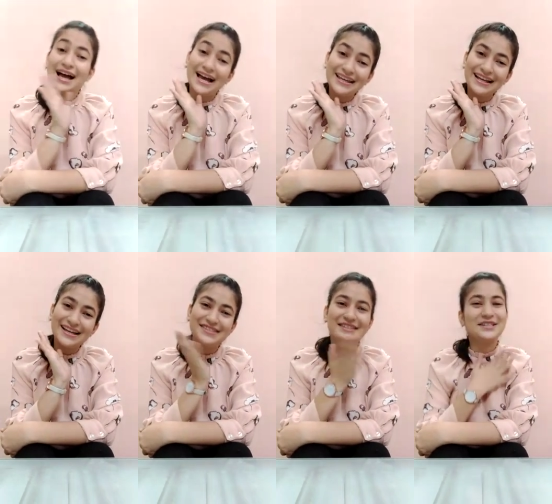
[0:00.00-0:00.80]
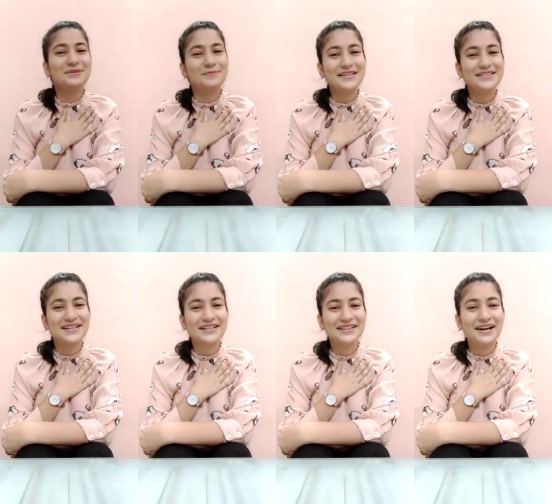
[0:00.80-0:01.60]
Hi guys, it's me
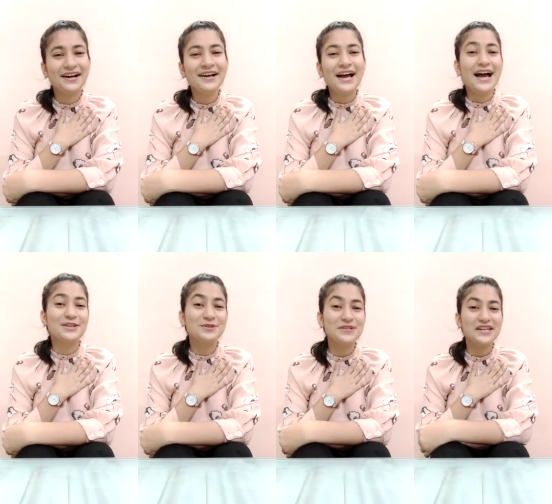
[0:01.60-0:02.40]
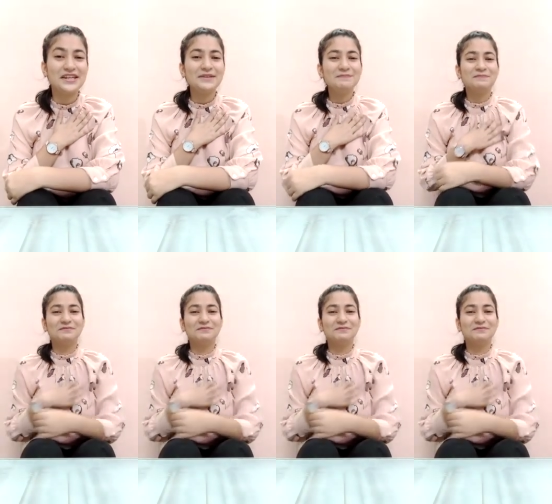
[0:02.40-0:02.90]
Zarna and today